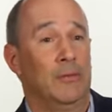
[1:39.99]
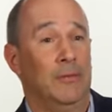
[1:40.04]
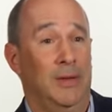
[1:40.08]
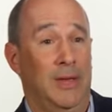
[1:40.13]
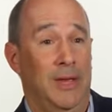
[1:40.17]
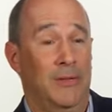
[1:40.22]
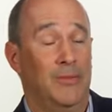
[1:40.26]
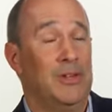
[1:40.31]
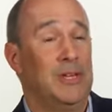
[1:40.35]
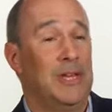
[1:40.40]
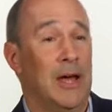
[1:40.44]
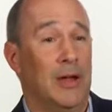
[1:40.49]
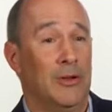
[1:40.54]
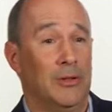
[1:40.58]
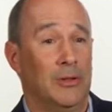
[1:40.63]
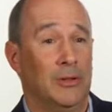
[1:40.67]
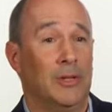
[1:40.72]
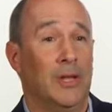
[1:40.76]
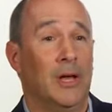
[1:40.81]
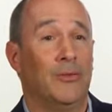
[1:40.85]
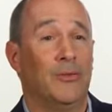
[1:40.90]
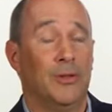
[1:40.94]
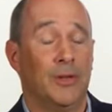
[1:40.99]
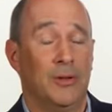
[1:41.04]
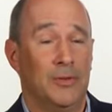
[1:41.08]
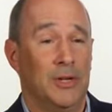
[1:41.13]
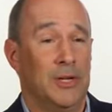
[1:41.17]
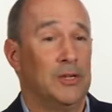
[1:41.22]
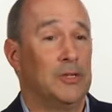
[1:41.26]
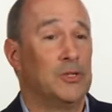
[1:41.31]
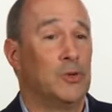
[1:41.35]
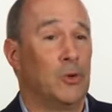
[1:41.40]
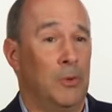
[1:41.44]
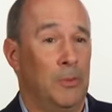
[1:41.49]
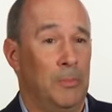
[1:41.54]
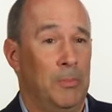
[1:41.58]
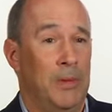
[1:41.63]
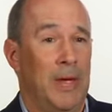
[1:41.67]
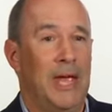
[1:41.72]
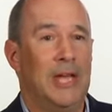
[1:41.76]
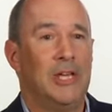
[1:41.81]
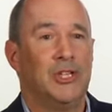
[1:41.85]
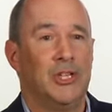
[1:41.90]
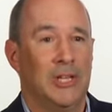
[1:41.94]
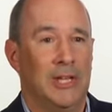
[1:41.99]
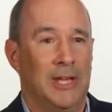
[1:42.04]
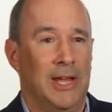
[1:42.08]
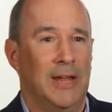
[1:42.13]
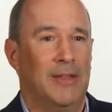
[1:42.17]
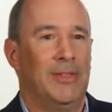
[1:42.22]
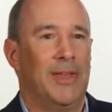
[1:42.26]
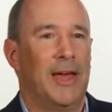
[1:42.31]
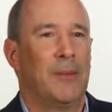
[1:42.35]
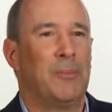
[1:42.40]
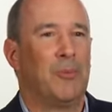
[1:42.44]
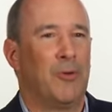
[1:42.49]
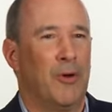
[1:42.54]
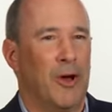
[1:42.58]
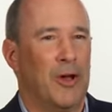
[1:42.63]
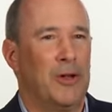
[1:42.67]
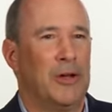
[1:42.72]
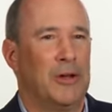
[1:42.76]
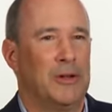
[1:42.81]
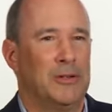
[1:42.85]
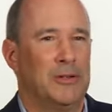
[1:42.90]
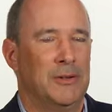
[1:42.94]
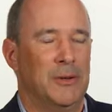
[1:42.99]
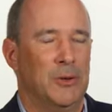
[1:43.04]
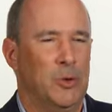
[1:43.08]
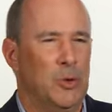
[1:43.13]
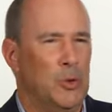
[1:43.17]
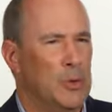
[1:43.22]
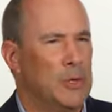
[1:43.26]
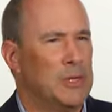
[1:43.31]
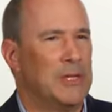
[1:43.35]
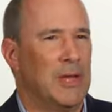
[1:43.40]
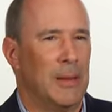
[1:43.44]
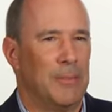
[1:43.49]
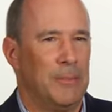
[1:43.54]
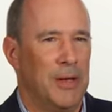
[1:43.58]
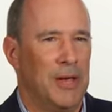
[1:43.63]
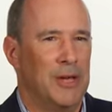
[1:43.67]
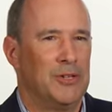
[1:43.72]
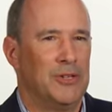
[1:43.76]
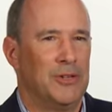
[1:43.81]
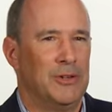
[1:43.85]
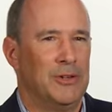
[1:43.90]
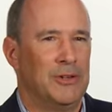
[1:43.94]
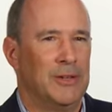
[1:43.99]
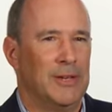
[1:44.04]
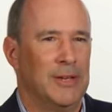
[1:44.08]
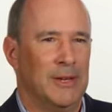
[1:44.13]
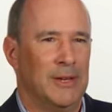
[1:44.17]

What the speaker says: Even down to the level of, did a certain patient get that product? And who is that patient?